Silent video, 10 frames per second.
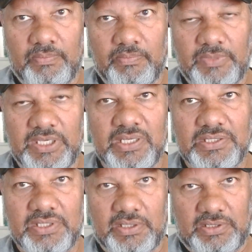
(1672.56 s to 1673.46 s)

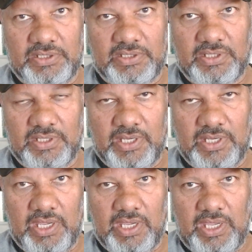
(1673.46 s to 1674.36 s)
innocence,
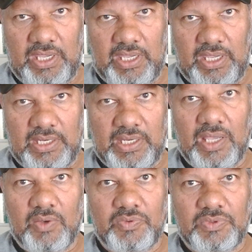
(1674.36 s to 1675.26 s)
and
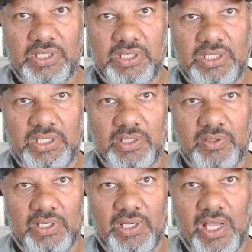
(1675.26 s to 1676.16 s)
how they
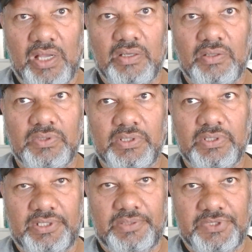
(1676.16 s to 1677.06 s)
allowed
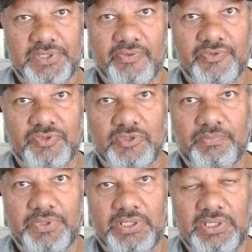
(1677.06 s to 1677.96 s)
themselves to
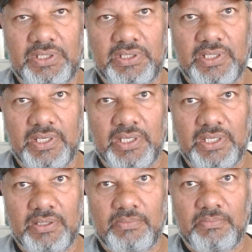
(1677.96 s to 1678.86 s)
be
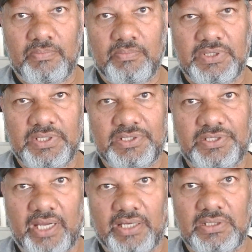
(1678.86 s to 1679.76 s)

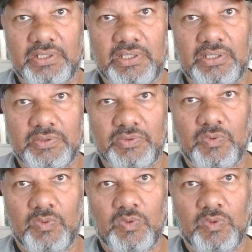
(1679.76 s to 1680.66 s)
distracted
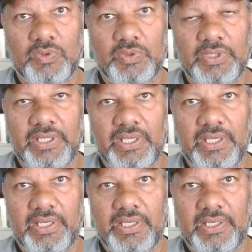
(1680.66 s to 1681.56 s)
or
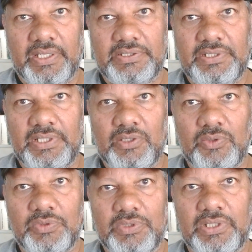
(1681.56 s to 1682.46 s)

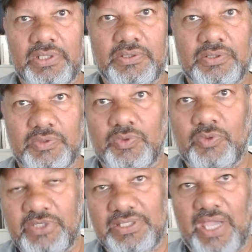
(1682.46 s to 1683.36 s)
deluded or
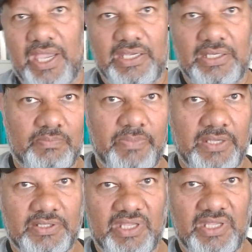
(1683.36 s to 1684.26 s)
misguided
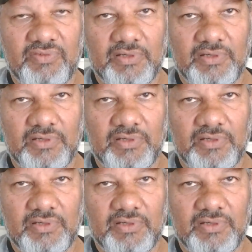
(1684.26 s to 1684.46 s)
by the devil.